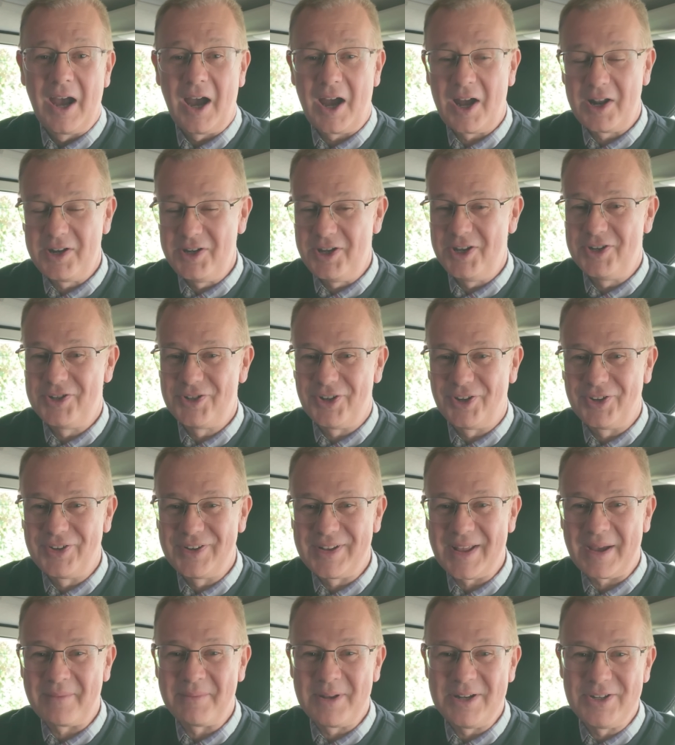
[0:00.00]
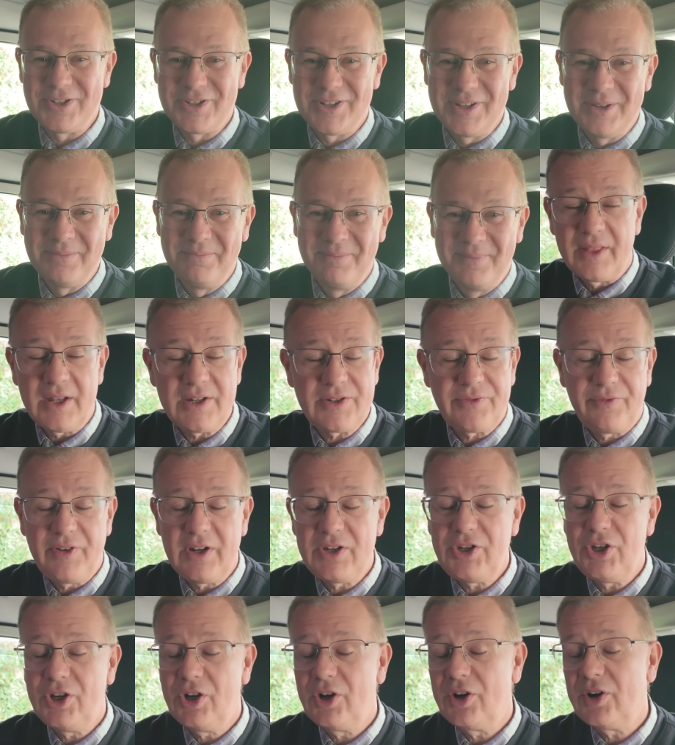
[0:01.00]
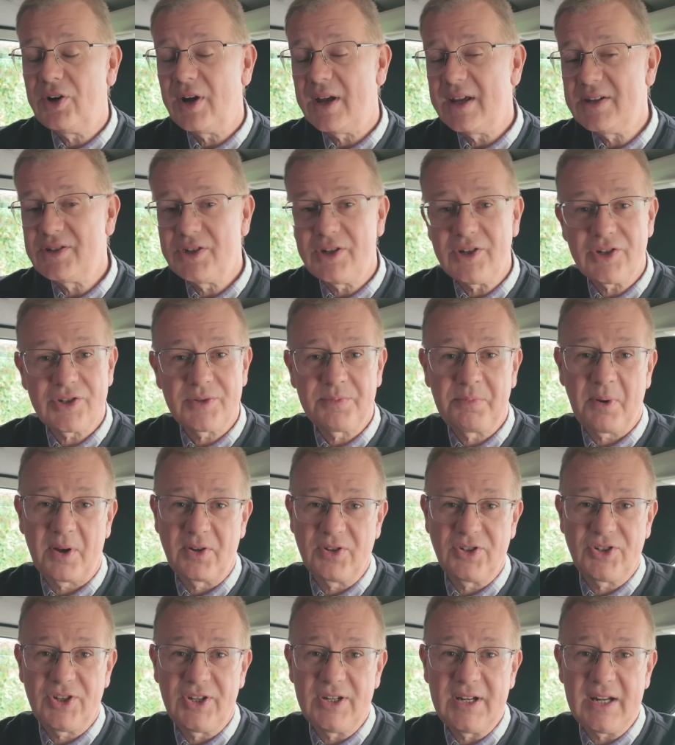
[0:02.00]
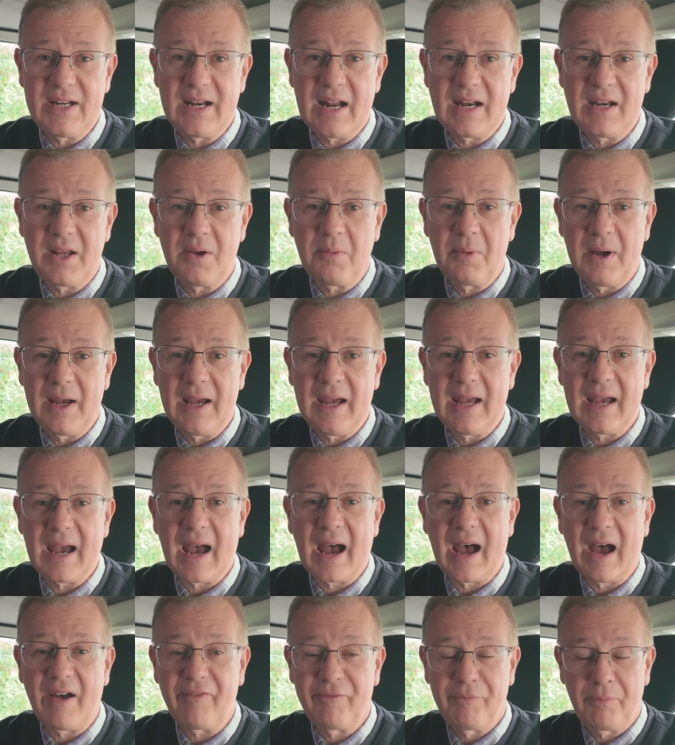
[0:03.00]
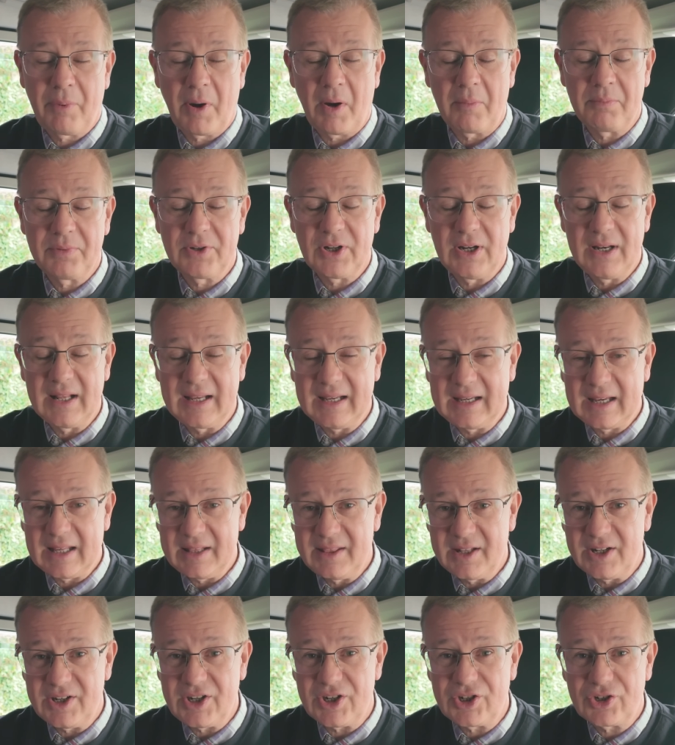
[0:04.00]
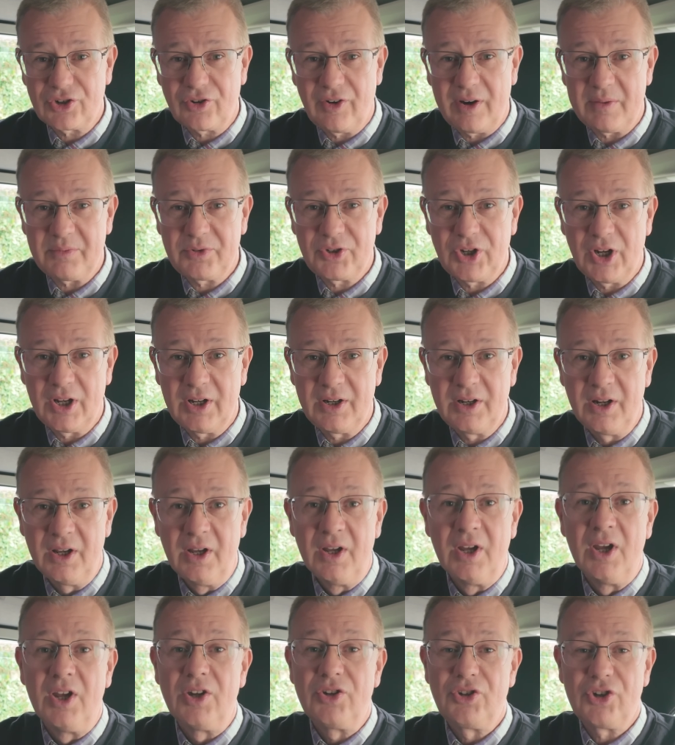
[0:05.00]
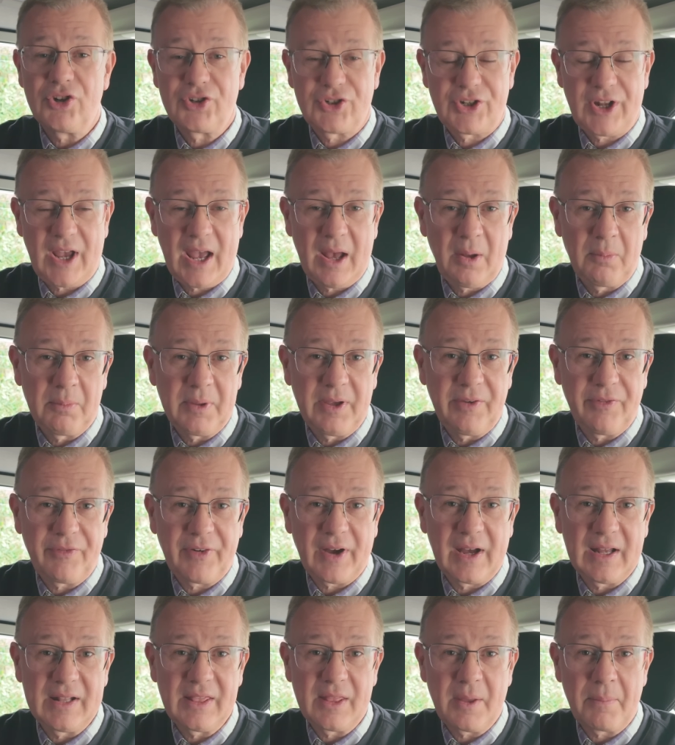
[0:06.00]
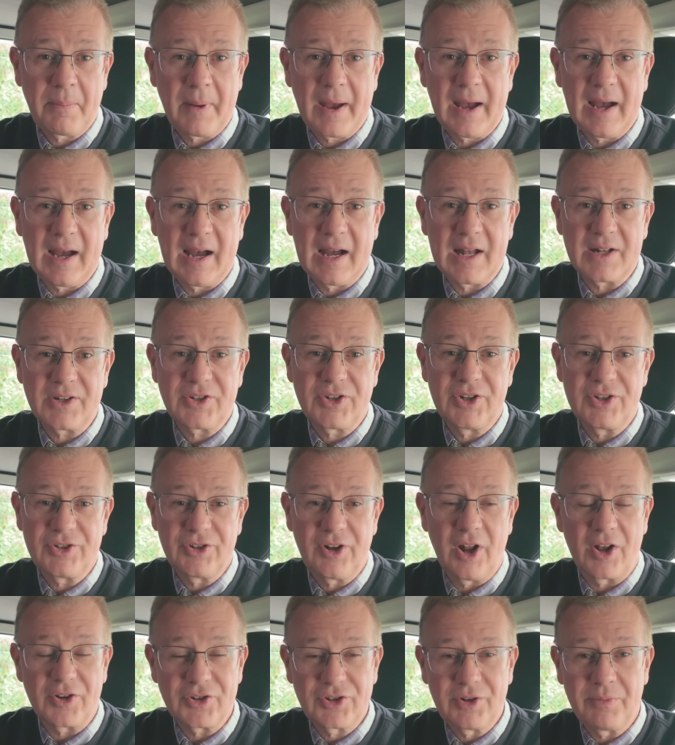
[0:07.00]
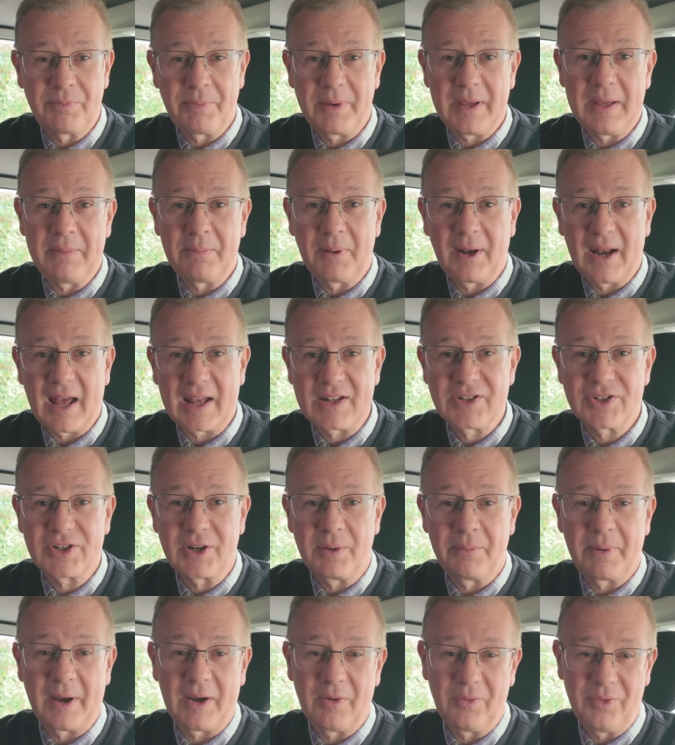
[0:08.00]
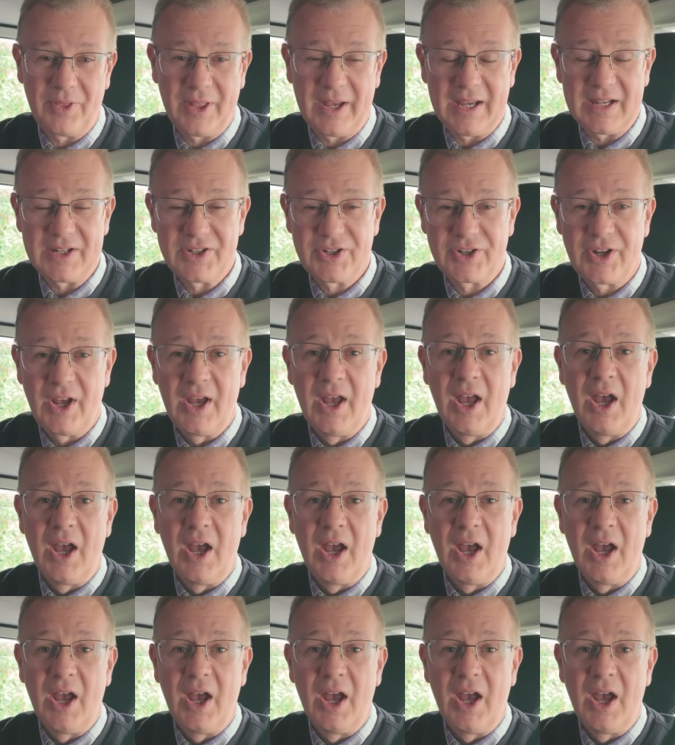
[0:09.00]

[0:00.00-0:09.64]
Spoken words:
and you don't damage them. This video isn't sponsored in any way. I have popped a link in the description just to help you find the parts, as lots of people ask about this.